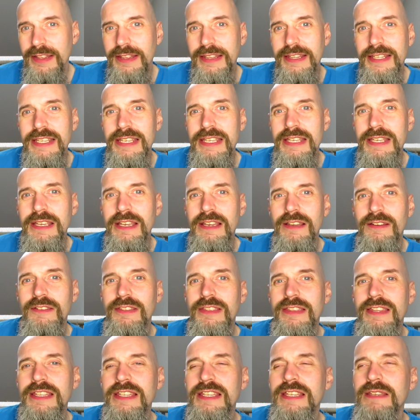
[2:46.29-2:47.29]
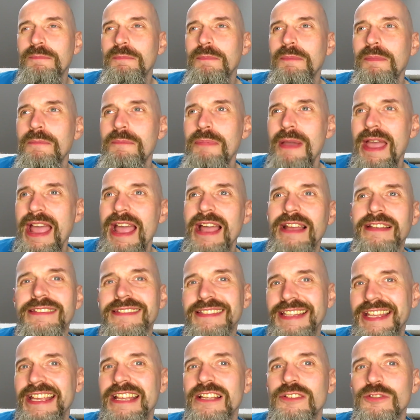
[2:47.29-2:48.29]
The the
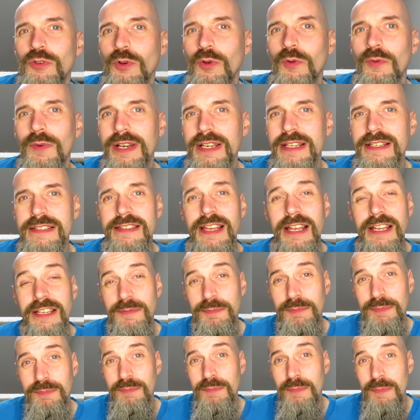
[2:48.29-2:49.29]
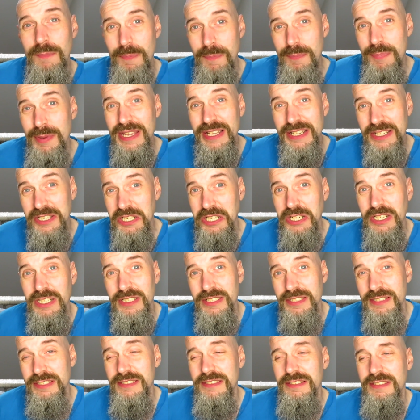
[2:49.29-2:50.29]
past is already set
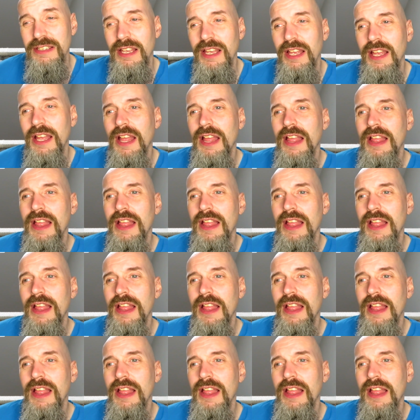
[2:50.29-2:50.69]
because